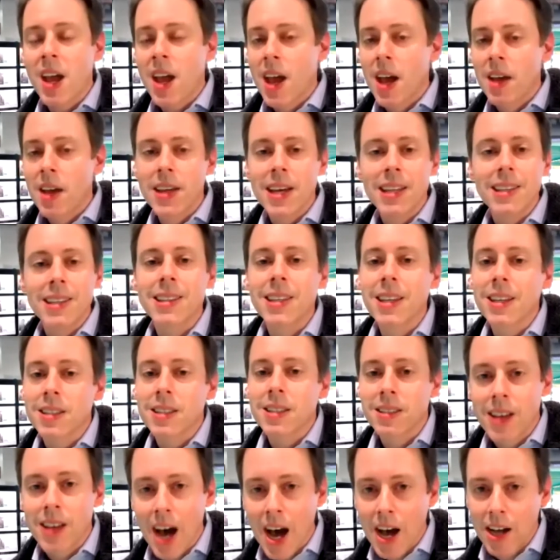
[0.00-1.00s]
and that does
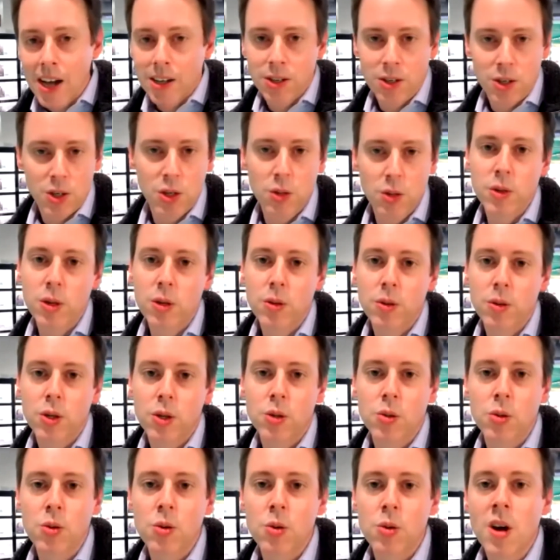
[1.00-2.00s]
not contribute
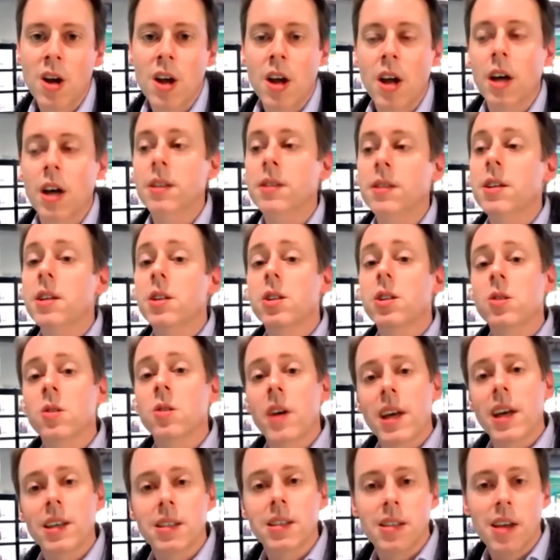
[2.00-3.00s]
to
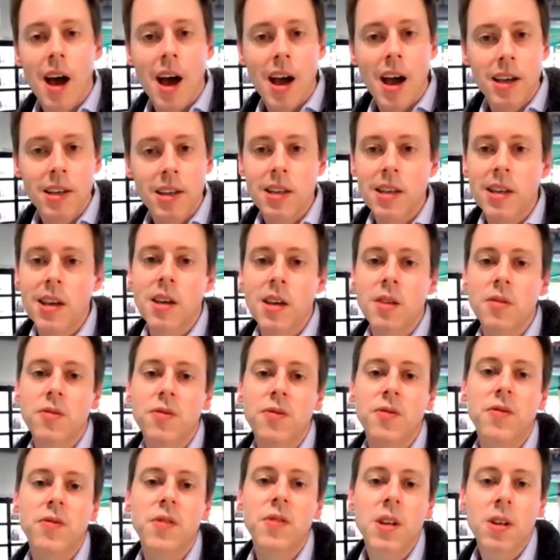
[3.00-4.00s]
additional anxiety and
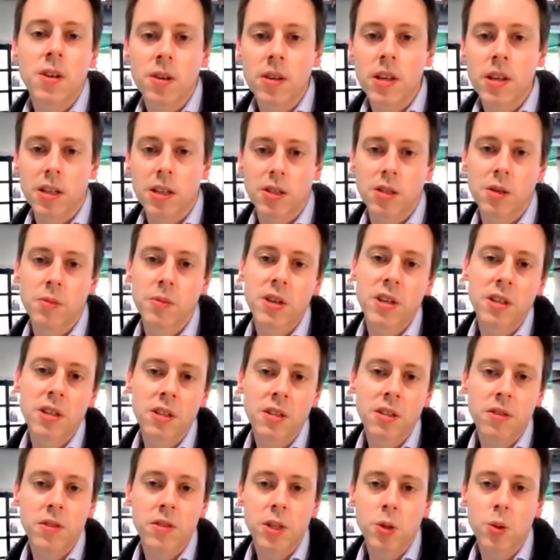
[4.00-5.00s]
fear that some
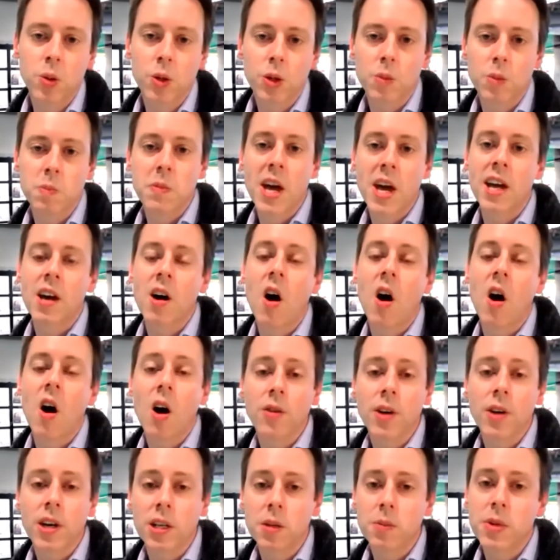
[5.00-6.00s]
individuals may
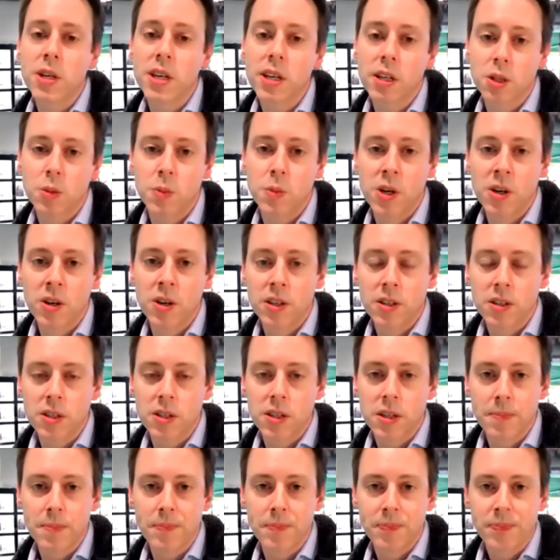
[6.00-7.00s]
already be
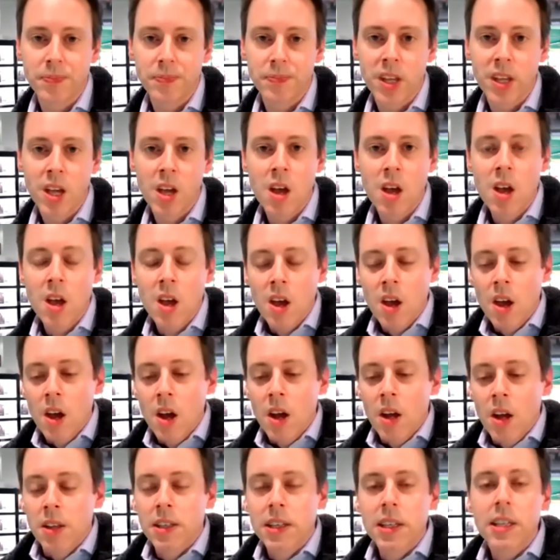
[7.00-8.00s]
experiencing
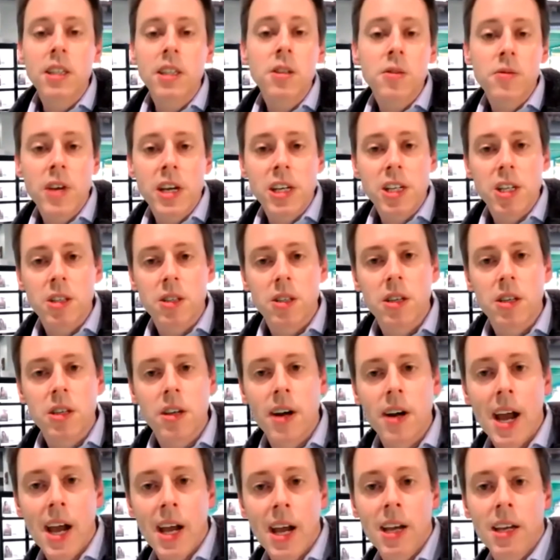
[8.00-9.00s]
the innovation center
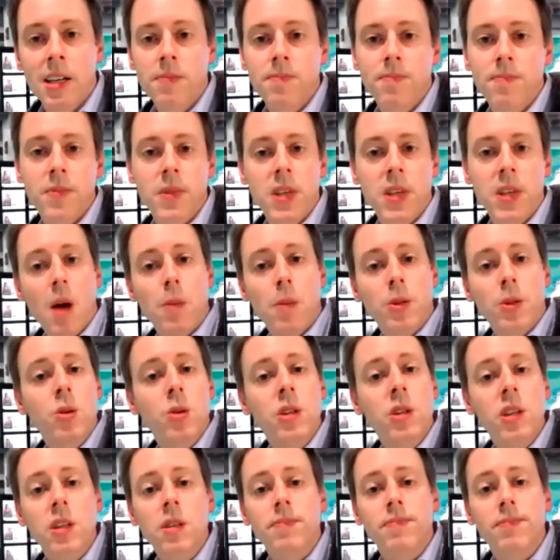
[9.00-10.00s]
had the
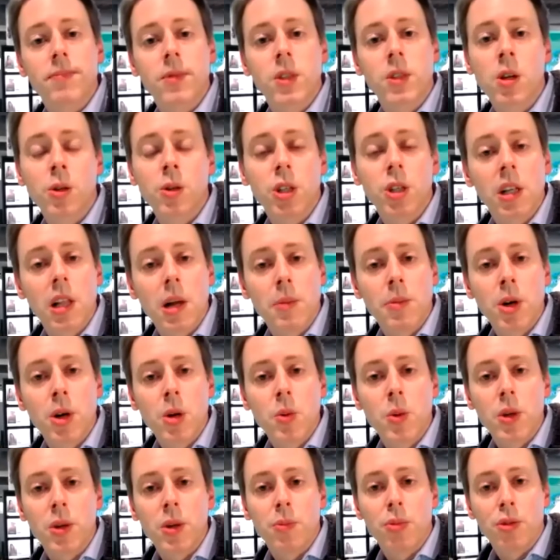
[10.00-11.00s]
opportunity you know to
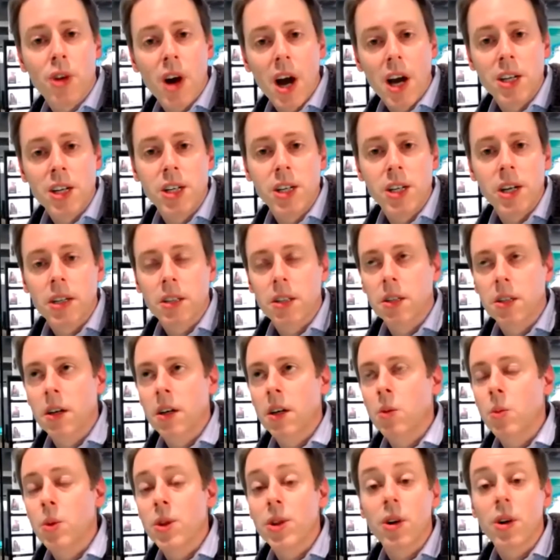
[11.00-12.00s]
collaborate with a project
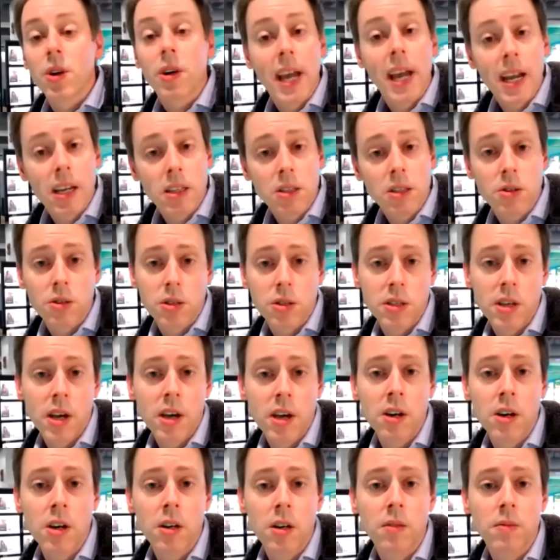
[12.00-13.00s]
uh, with our cancer
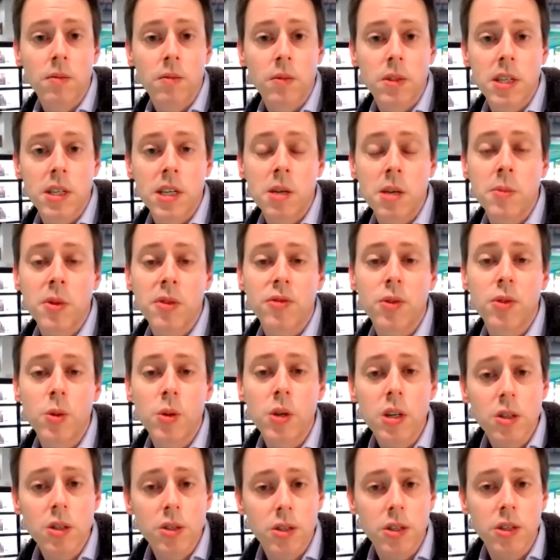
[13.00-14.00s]
center team a few
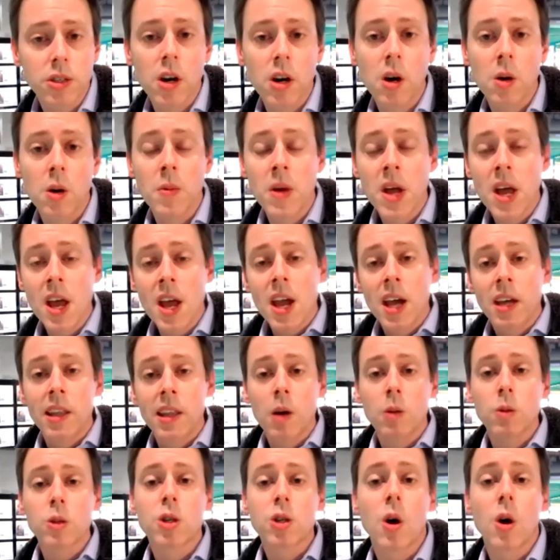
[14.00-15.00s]
years ago and
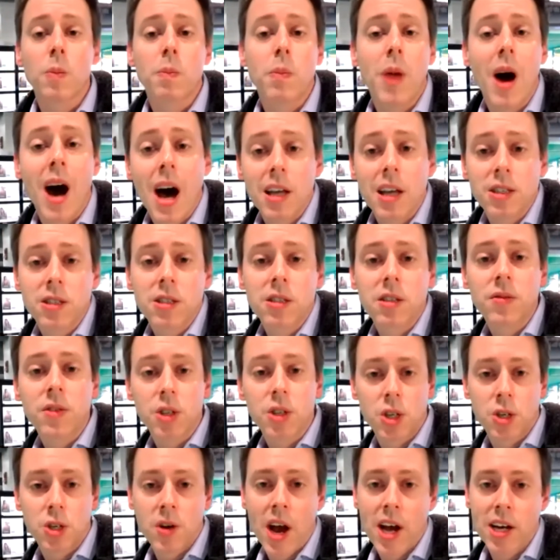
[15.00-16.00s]
that was called positive
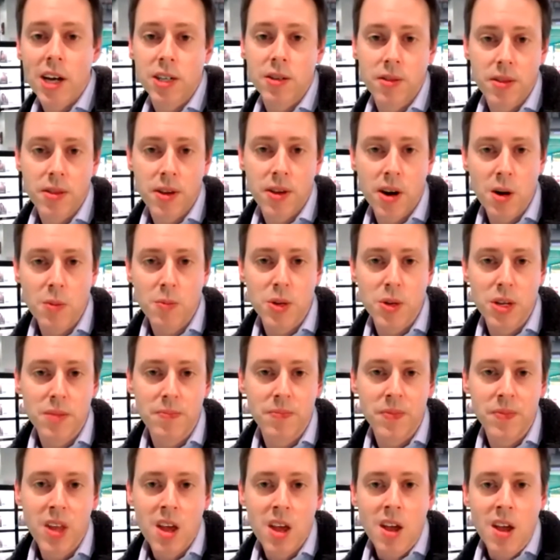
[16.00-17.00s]
distraction therapy.
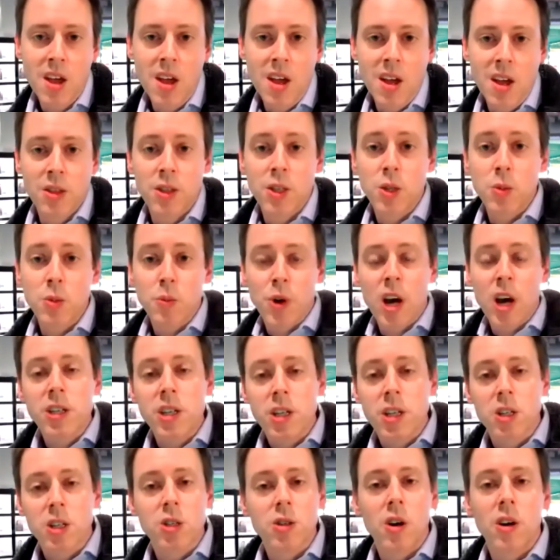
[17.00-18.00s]
This
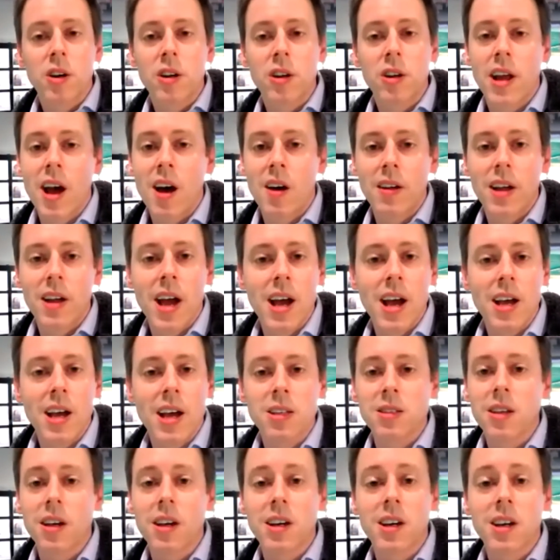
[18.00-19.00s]
project started out
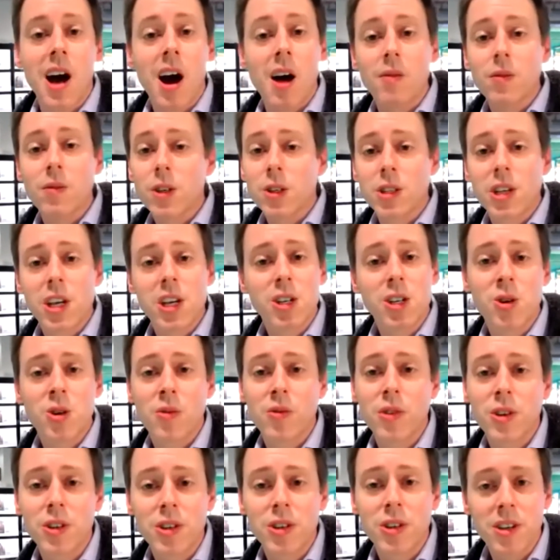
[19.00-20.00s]
as a conversation
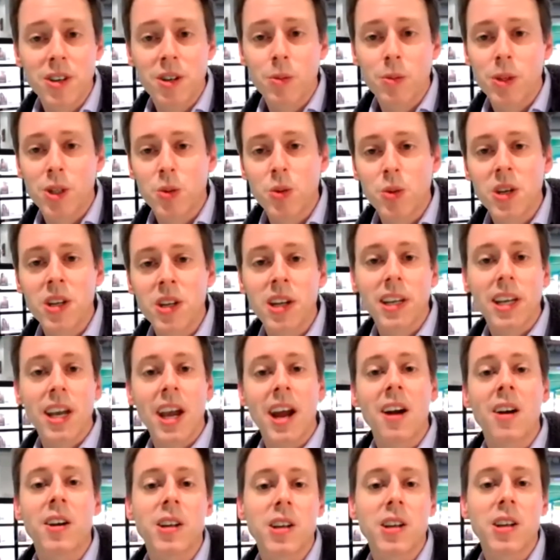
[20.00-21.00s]
over dinner between a
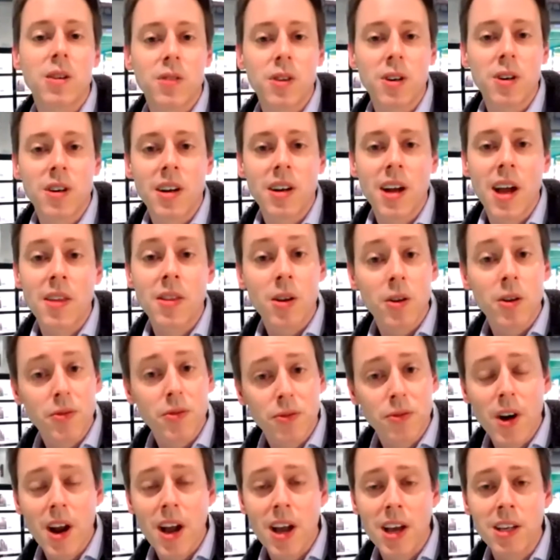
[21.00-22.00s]
caregiver and their
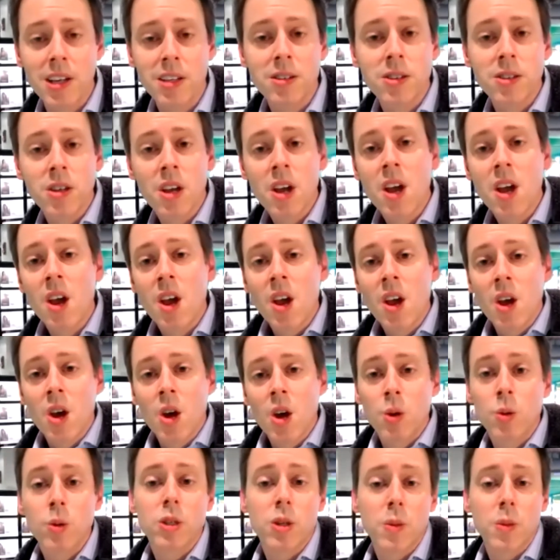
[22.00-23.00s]
friend
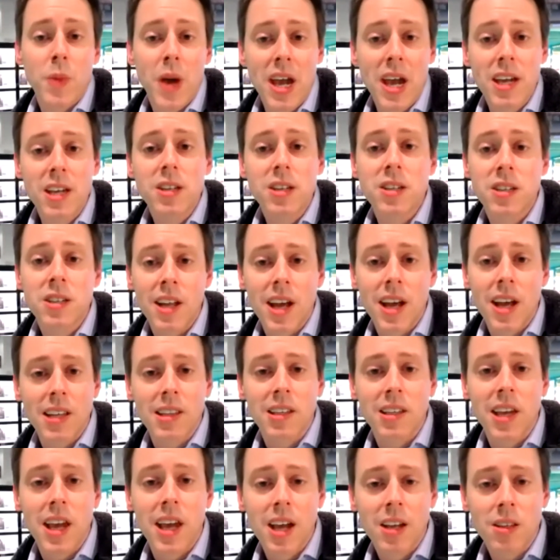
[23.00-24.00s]
who was a patient at
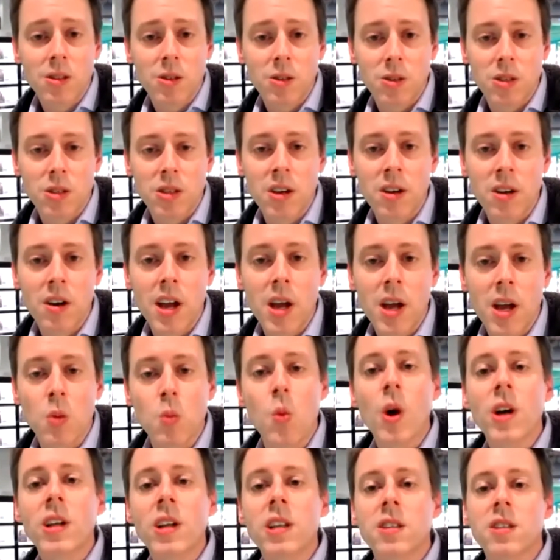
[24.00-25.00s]
the cancer center and
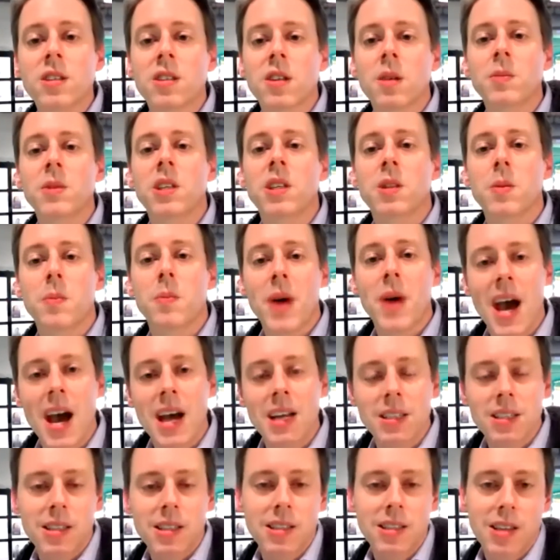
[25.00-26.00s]
wanted something to
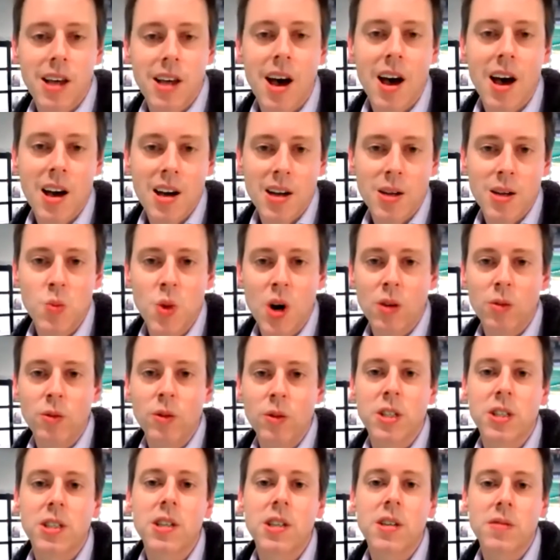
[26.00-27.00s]
pass the time while
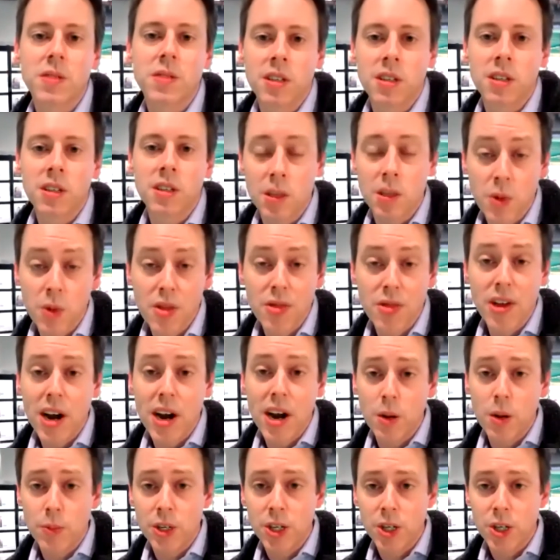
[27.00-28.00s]
receiving
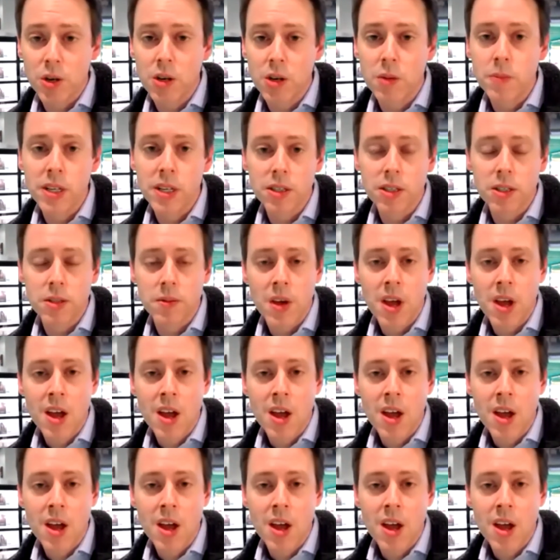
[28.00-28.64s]
chemotherapy treatments.